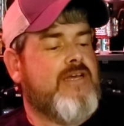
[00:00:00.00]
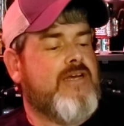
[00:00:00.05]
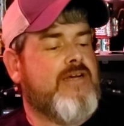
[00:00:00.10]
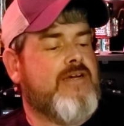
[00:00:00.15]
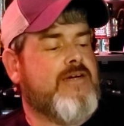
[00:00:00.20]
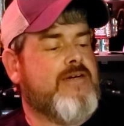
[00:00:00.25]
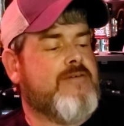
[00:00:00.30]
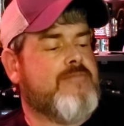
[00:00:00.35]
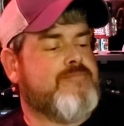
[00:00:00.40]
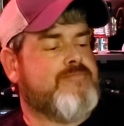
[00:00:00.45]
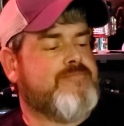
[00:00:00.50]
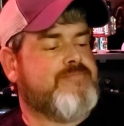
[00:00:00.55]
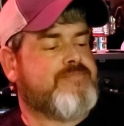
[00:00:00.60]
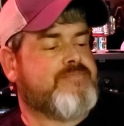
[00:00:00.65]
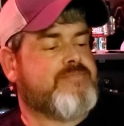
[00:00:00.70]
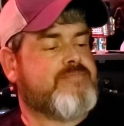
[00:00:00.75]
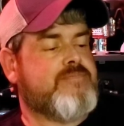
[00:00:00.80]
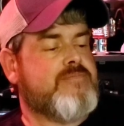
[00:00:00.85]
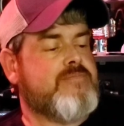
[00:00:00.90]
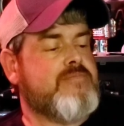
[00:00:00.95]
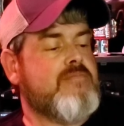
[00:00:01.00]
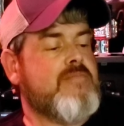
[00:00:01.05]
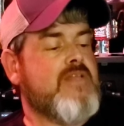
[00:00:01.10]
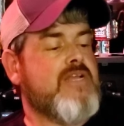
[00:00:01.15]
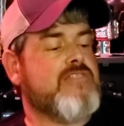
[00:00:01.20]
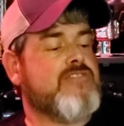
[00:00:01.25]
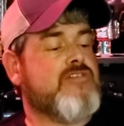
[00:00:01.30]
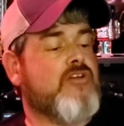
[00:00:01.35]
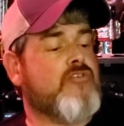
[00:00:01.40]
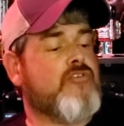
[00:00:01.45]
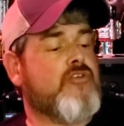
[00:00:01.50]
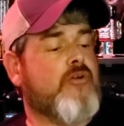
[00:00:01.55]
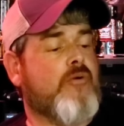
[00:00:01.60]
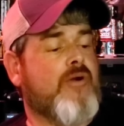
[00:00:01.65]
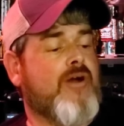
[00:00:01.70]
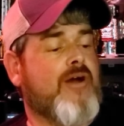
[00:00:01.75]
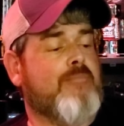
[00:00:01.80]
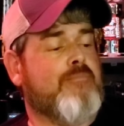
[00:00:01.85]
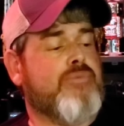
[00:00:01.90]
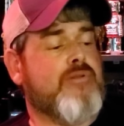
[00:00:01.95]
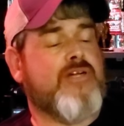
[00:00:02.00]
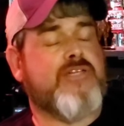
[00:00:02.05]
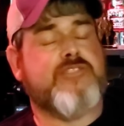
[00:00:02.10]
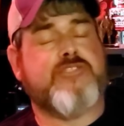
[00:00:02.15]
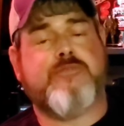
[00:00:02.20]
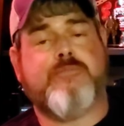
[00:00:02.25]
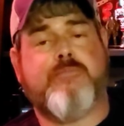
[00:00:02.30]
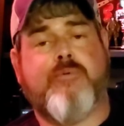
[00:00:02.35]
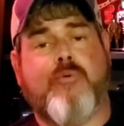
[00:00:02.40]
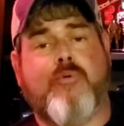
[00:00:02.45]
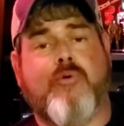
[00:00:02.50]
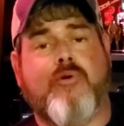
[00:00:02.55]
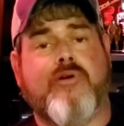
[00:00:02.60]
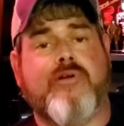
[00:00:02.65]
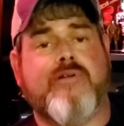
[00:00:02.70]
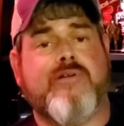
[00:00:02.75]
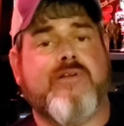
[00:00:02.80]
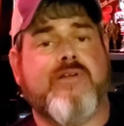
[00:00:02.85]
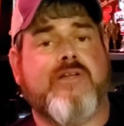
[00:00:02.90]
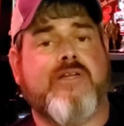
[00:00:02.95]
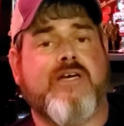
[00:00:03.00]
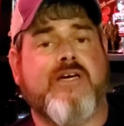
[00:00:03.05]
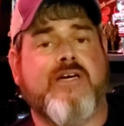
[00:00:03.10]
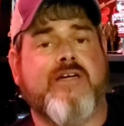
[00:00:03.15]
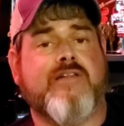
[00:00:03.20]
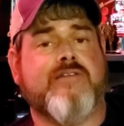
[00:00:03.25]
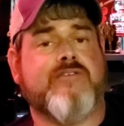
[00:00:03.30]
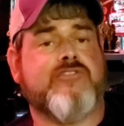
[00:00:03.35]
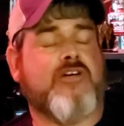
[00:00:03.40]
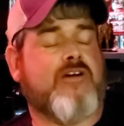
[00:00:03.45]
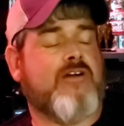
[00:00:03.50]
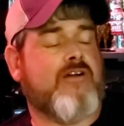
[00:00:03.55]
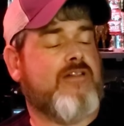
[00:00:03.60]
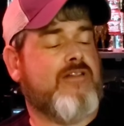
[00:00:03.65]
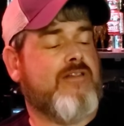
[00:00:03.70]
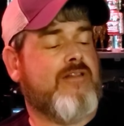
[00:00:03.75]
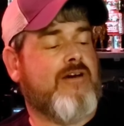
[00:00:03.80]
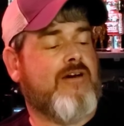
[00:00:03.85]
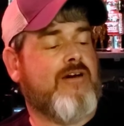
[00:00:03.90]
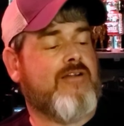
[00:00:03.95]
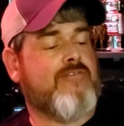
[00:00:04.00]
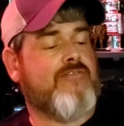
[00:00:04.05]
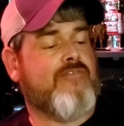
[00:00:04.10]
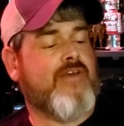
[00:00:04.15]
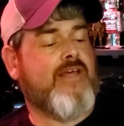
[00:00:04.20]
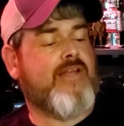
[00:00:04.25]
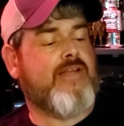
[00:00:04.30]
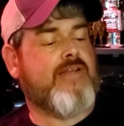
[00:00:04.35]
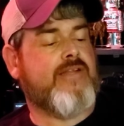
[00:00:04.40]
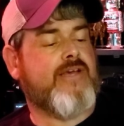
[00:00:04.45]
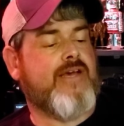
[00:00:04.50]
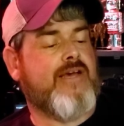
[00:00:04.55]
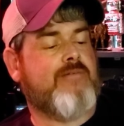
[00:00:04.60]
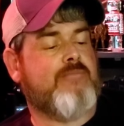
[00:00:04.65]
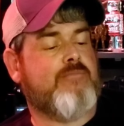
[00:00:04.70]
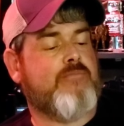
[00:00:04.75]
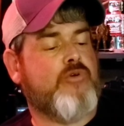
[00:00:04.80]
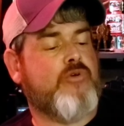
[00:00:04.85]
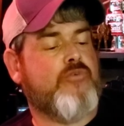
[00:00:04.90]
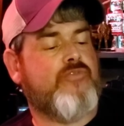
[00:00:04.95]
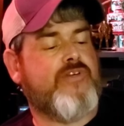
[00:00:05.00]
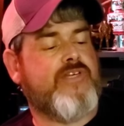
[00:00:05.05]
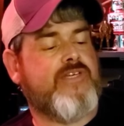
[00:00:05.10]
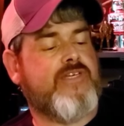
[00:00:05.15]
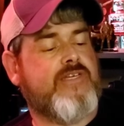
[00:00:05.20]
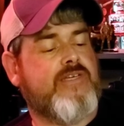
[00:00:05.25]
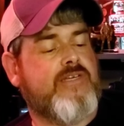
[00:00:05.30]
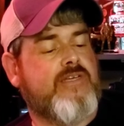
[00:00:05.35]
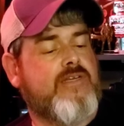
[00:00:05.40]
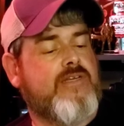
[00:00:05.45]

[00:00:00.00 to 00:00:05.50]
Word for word: Um, it's also got Bloodsport, uh, the John Claude Van Damme movie,